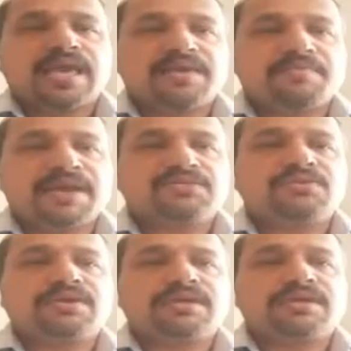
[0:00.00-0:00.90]

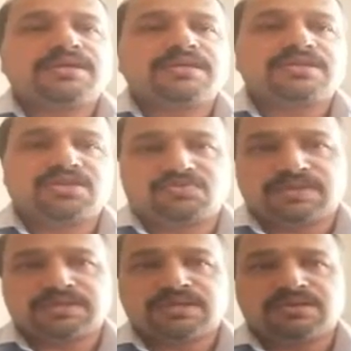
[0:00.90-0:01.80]
imaginary
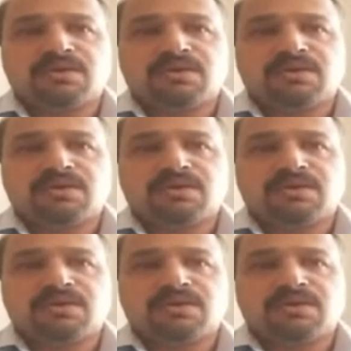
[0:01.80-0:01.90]
situation